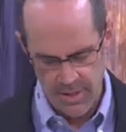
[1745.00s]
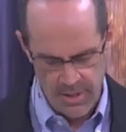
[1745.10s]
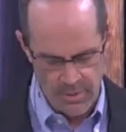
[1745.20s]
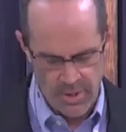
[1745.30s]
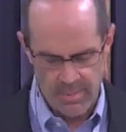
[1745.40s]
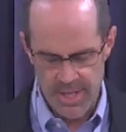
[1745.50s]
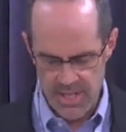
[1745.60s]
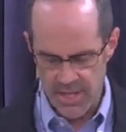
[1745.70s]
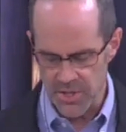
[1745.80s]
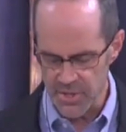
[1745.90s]
one of my
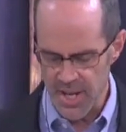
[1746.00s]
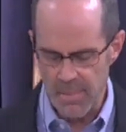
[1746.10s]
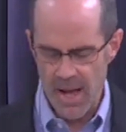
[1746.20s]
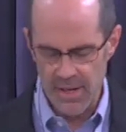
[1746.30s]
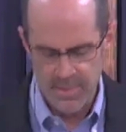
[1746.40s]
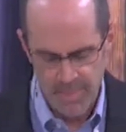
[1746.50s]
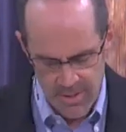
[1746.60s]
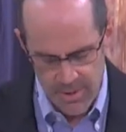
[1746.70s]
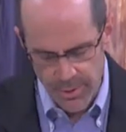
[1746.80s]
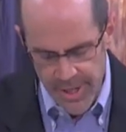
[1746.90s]
teachers named Alex
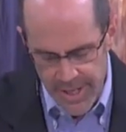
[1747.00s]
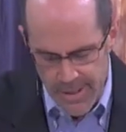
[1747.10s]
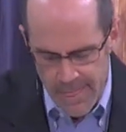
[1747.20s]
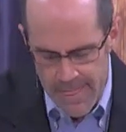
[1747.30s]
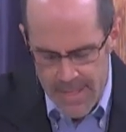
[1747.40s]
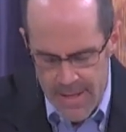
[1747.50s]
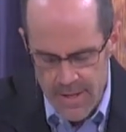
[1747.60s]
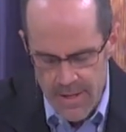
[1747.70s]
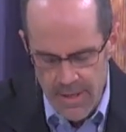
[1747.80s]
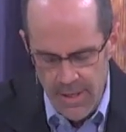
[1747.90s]
Montoya,
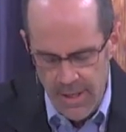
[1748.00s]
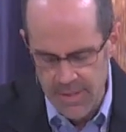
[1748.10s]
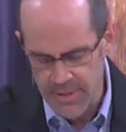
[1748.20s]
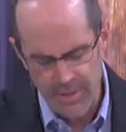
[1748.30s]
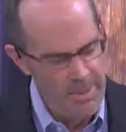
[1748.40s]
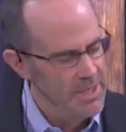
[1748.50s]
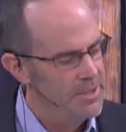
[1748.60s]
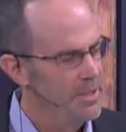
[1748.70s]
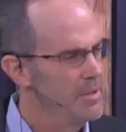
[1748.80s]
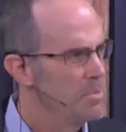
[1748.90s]
he took me
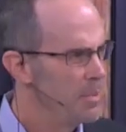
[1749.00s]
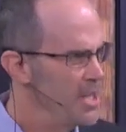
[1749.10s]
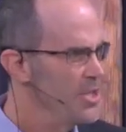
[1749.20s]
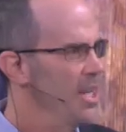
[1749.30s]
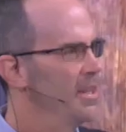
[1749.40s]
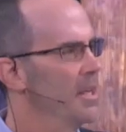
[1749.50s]
to, he was preaching at the,